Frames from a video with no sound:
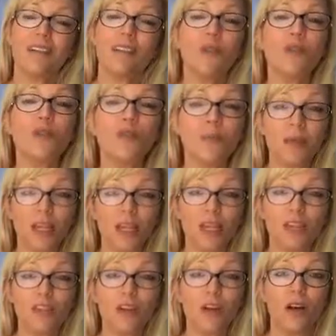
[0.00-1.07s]
social
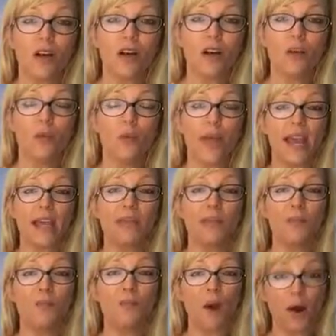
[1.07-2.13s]
media as a way
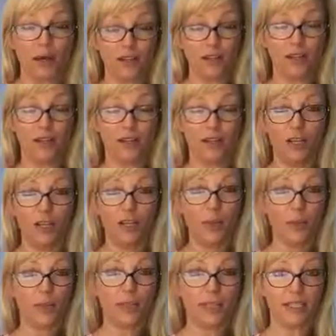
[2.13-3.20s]
to market
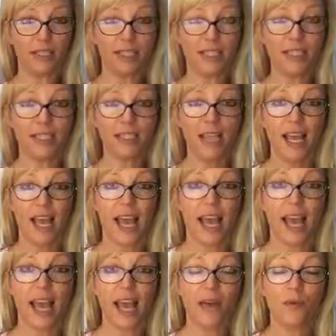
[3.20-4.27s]
your business,
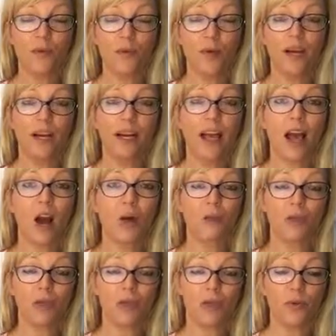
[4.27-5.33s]
and we're going to
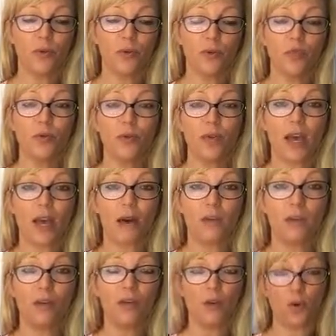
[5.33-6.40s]
help you do
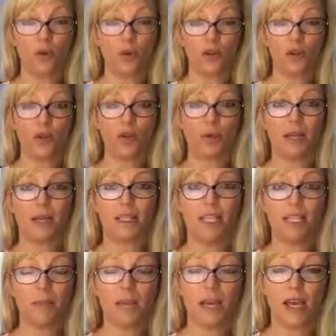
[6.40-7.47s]
that when, of course, you join my
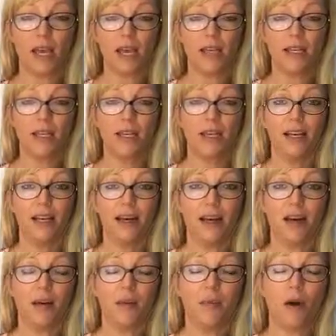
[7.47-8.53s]
team. And
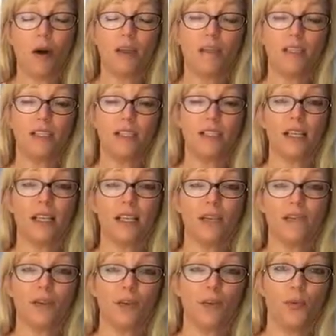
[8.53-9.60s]
obviously,
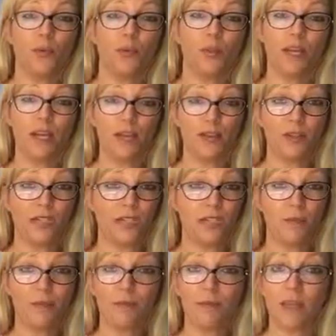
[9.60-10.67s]
if you're with another
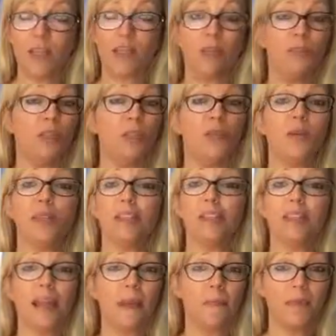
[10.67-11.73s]
team, they should be doing the
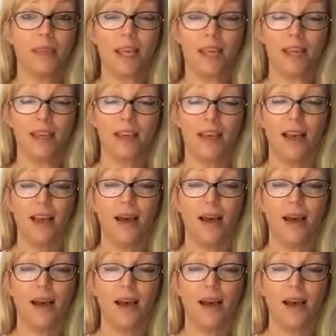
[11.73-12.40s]
same thing.